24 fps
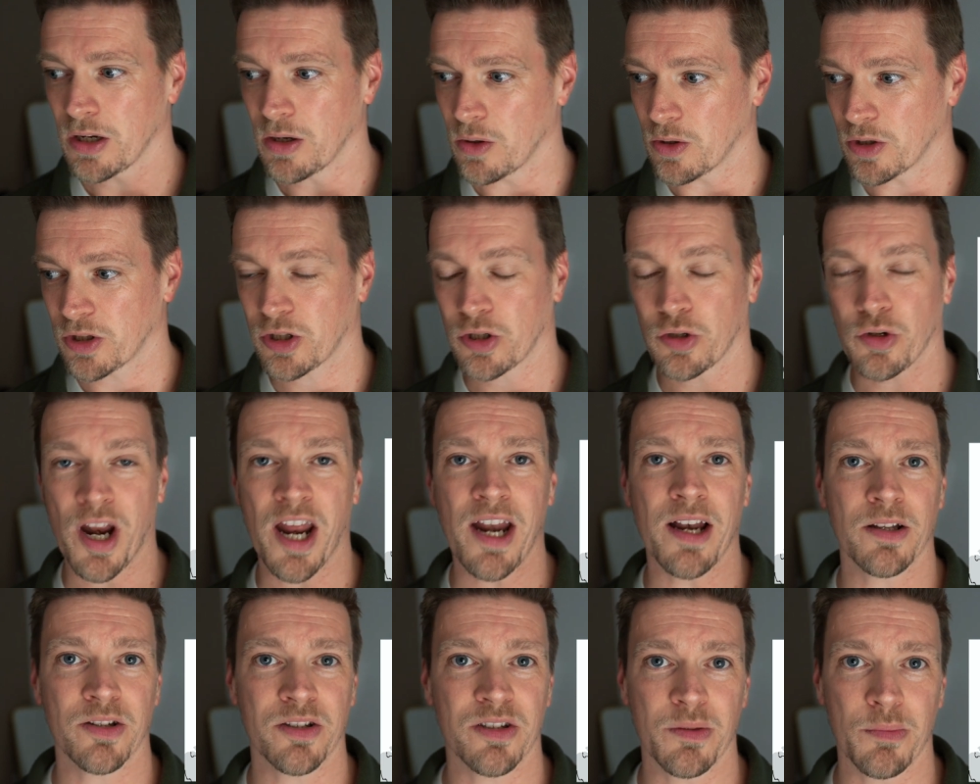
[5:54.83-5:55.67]

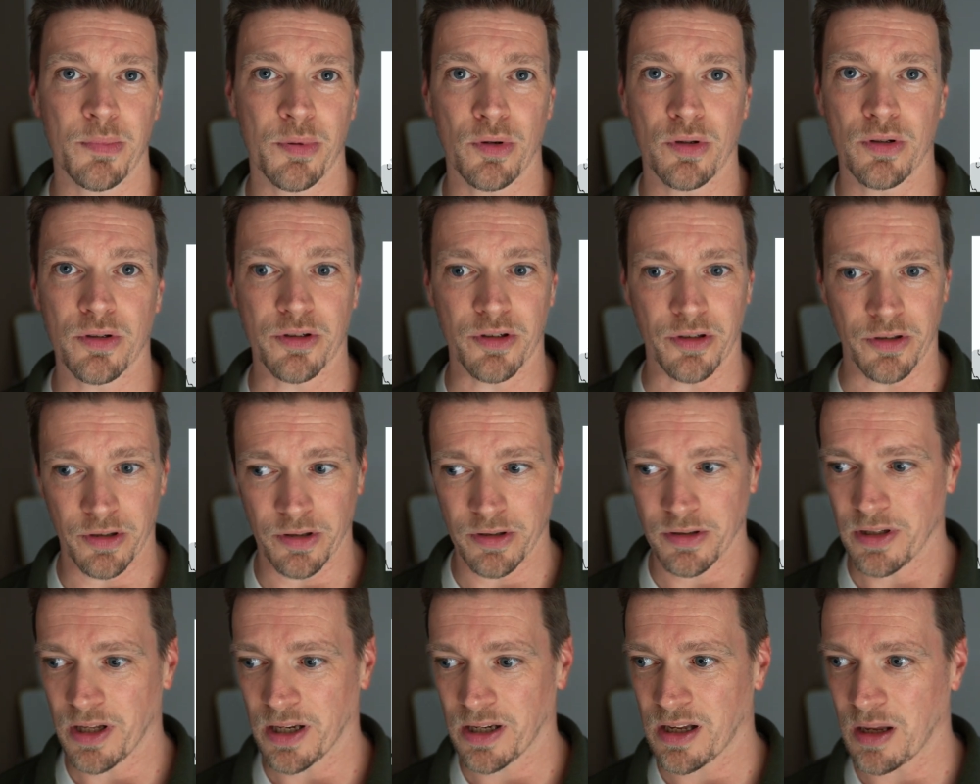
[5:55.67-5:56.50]
straddles the border.
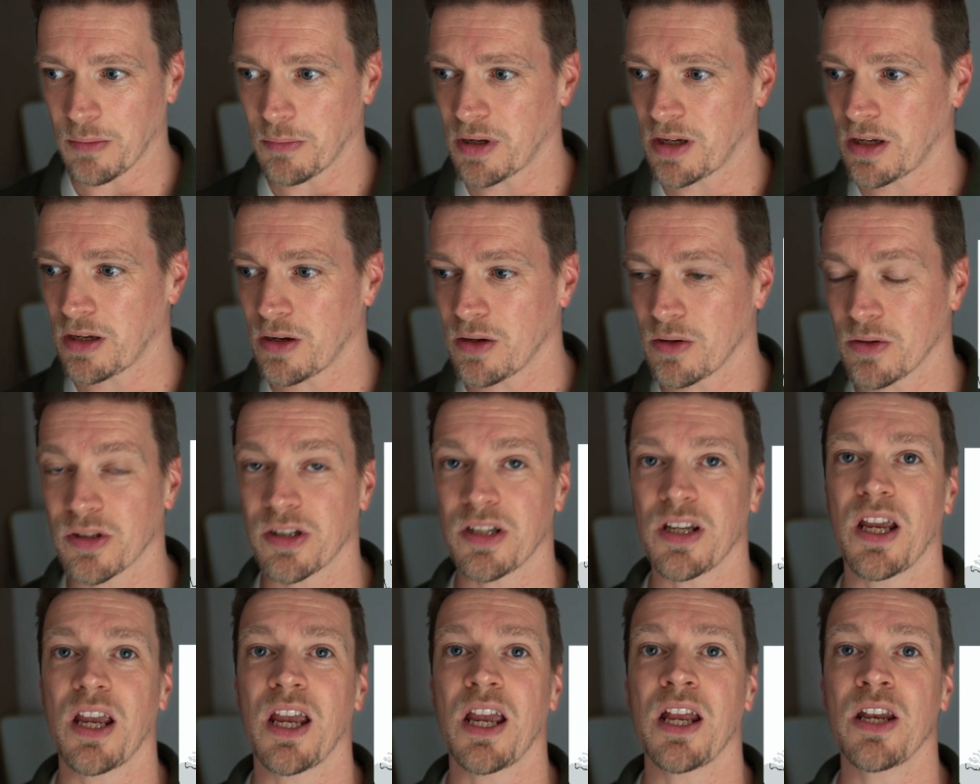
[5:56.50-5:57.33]
It can be
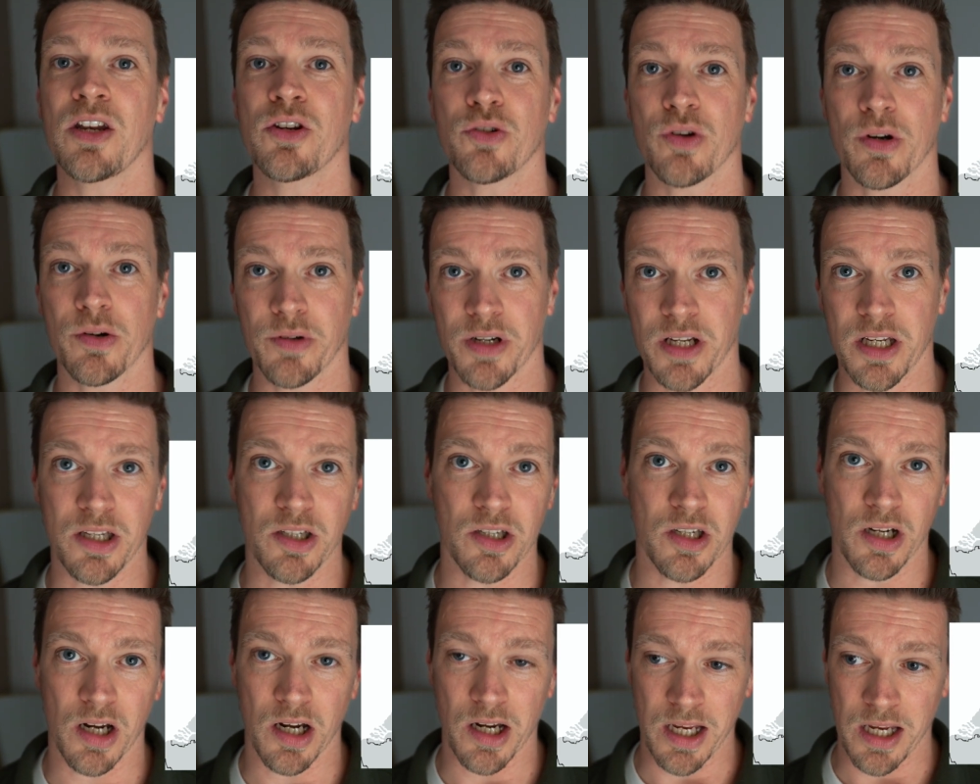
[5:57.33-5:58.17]
used
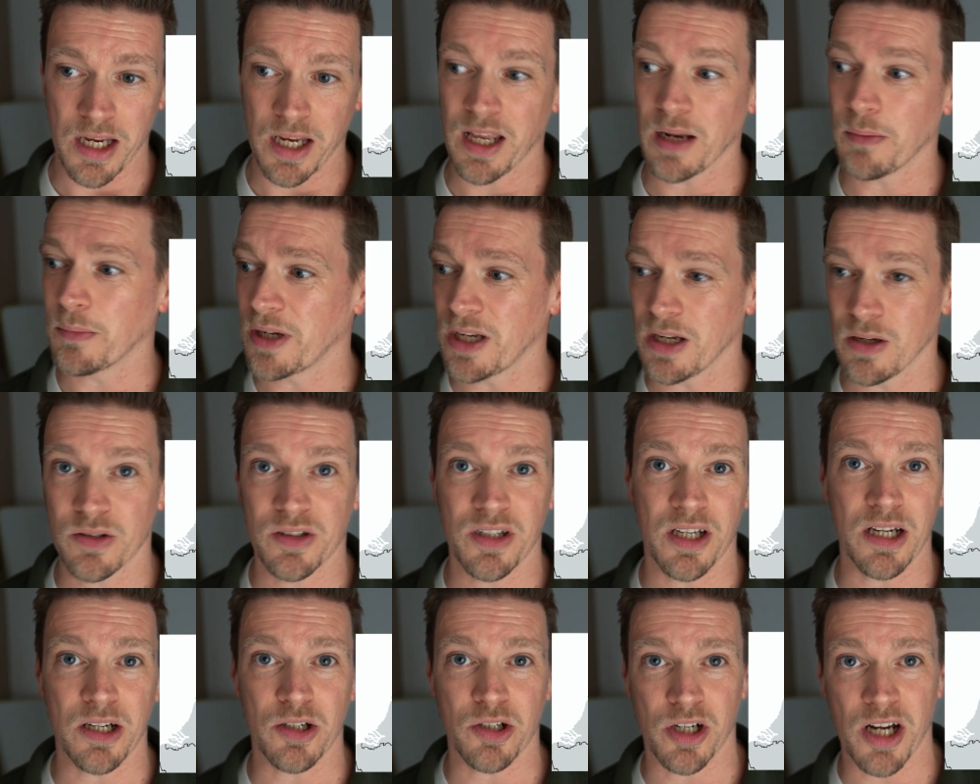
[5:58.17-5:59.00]
intra-regionally, it can be used
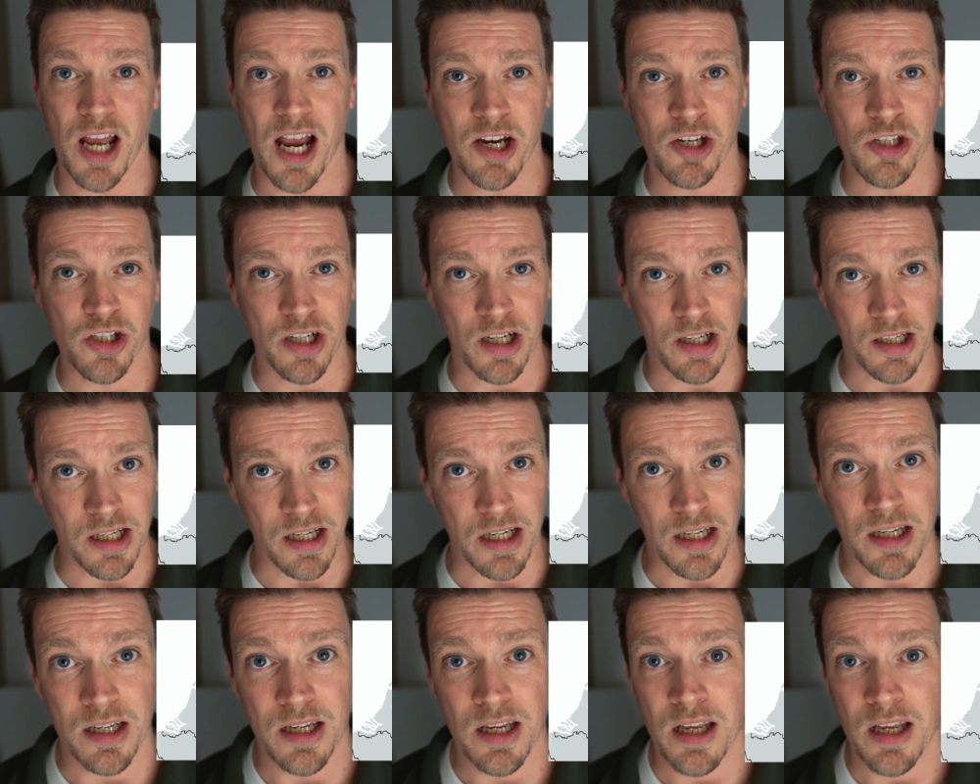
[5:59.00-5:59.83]
internationally.